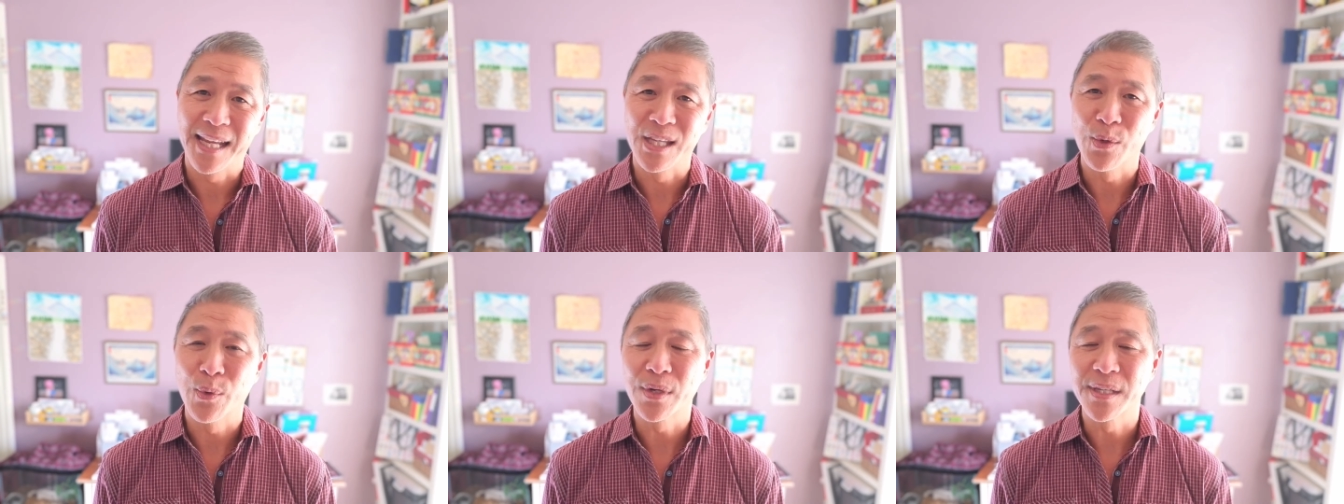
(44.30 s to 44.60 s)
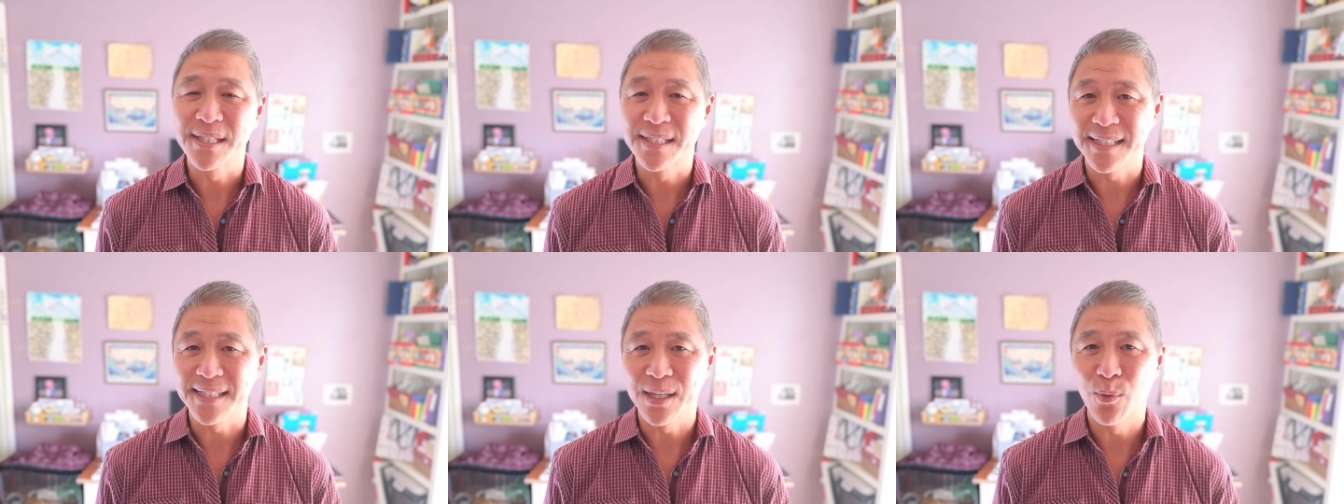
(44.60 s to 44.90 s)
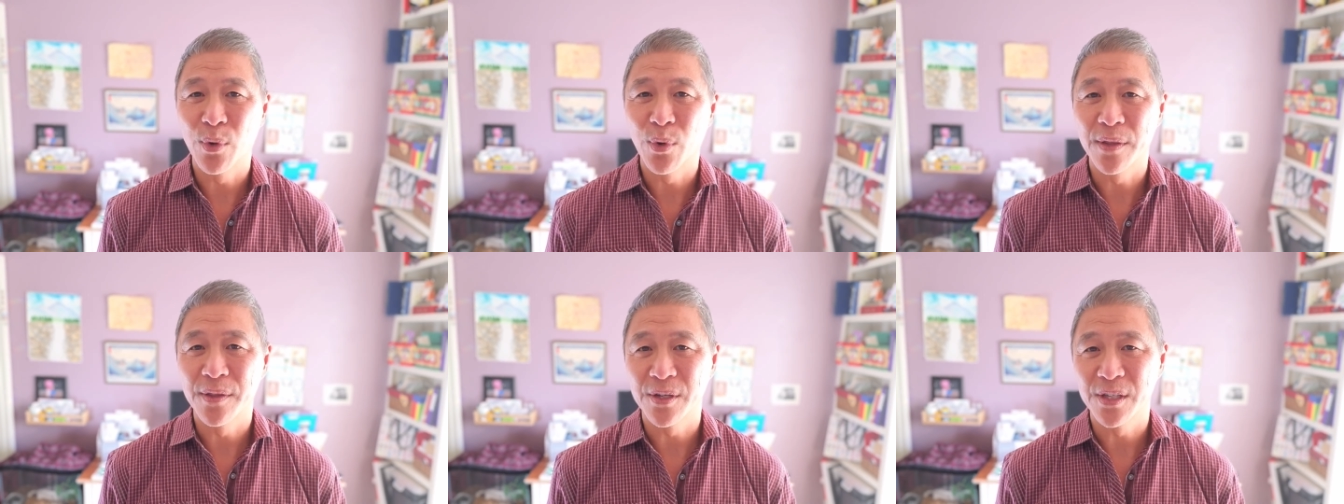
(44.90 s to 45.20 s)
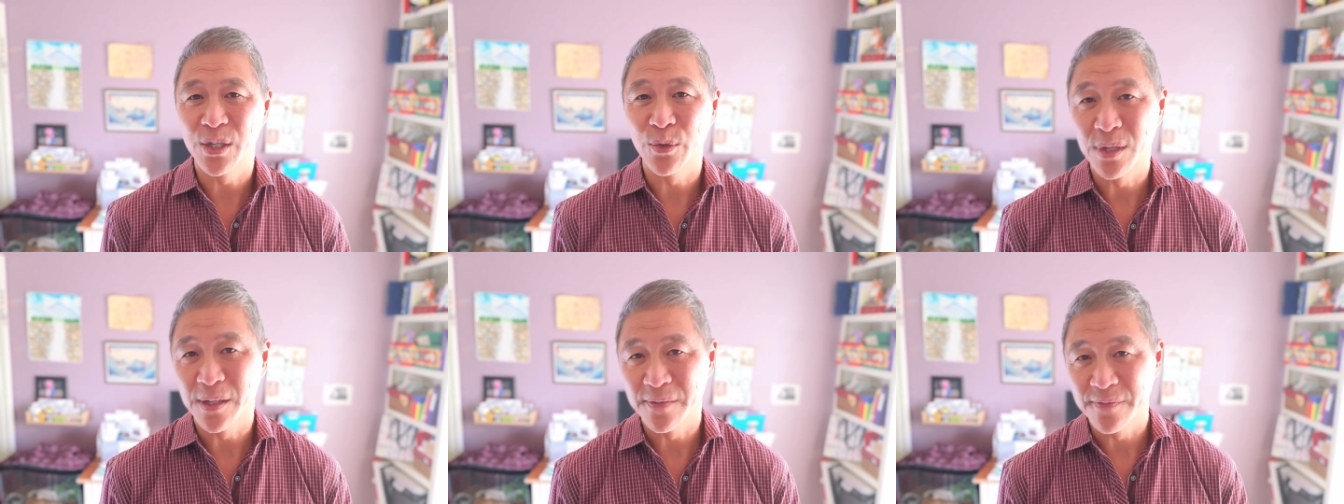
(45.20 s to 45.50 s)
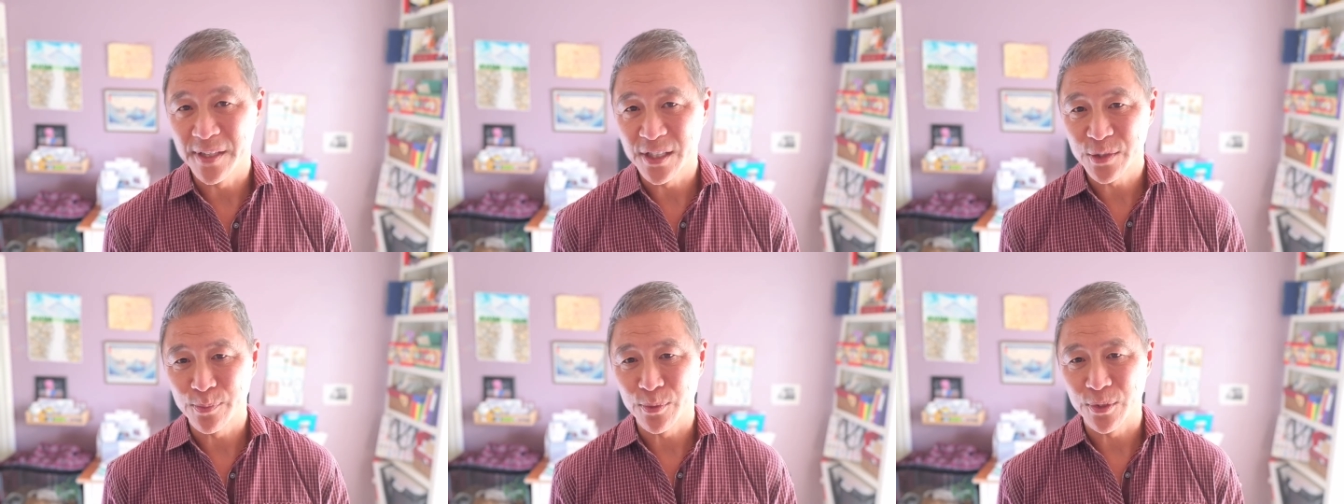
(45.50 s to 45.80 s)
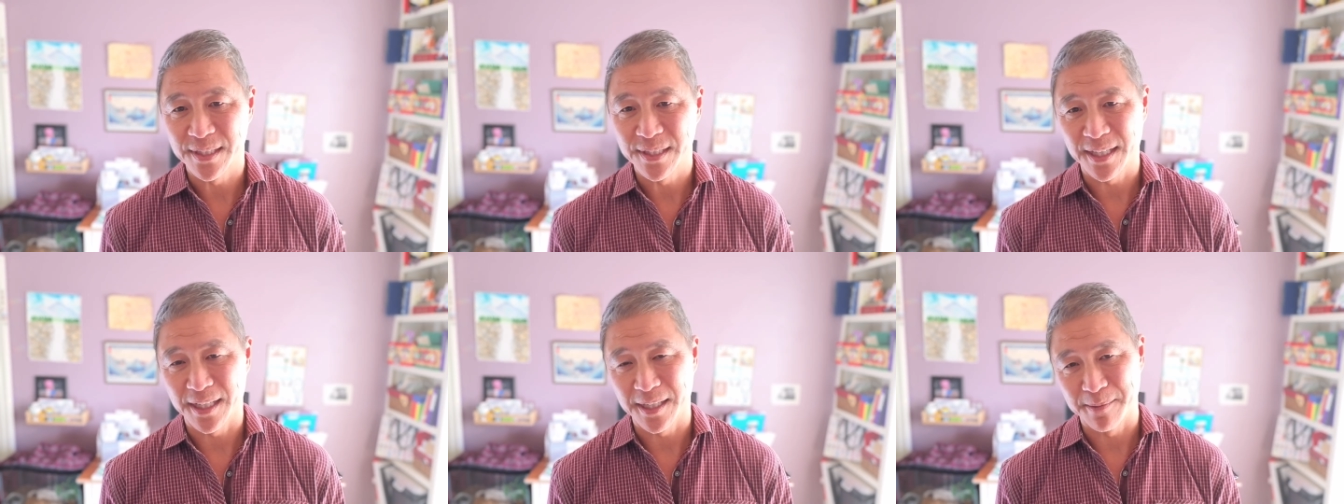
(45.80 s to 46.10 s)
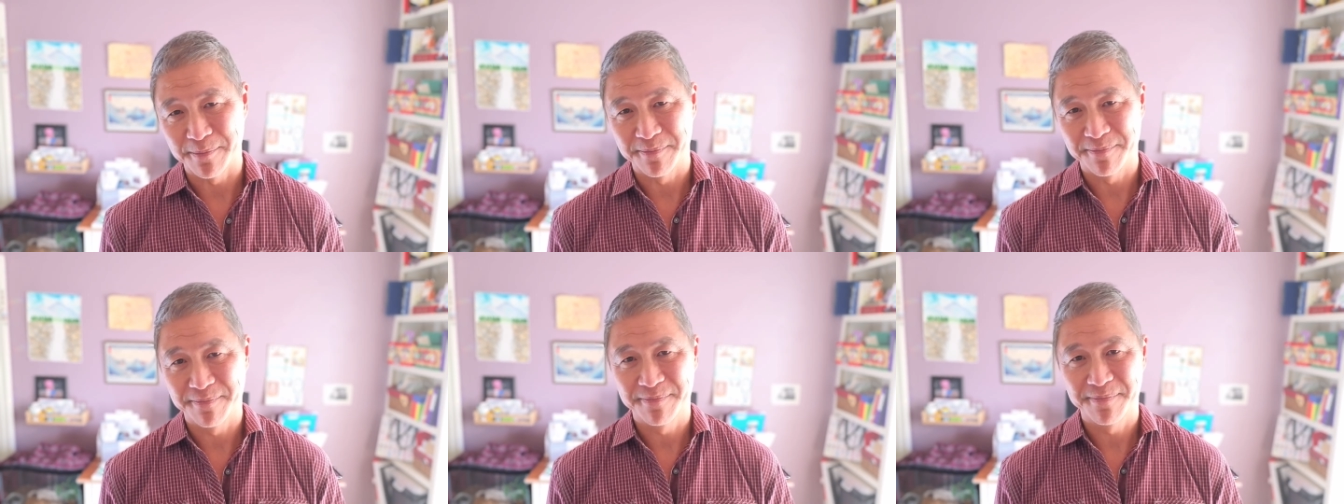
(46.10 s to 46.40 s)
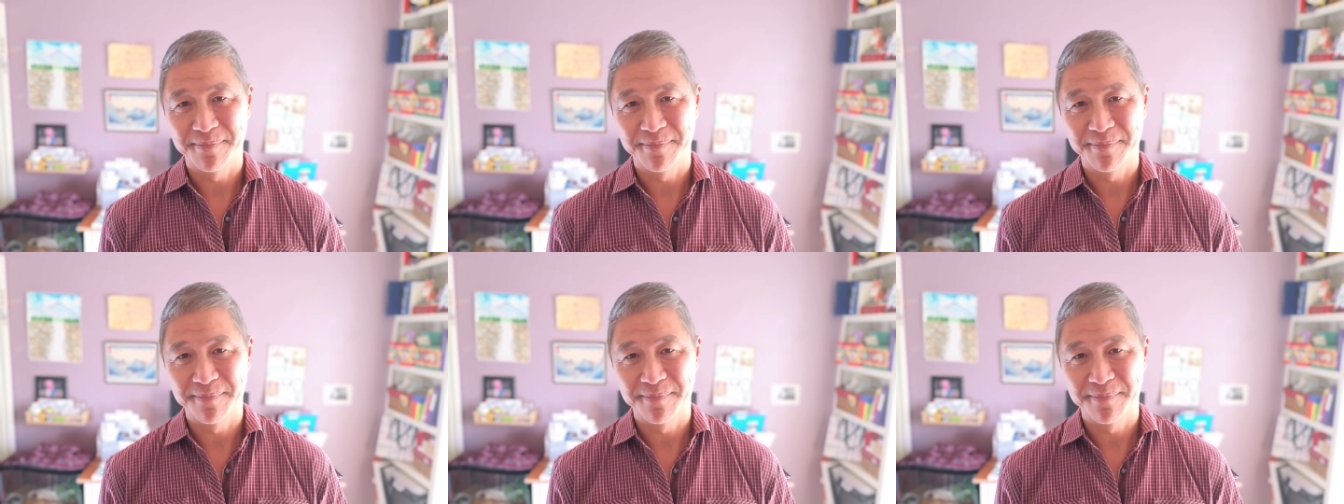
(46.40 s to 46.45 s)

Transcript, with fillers: and you want to see whether you want to invest more time.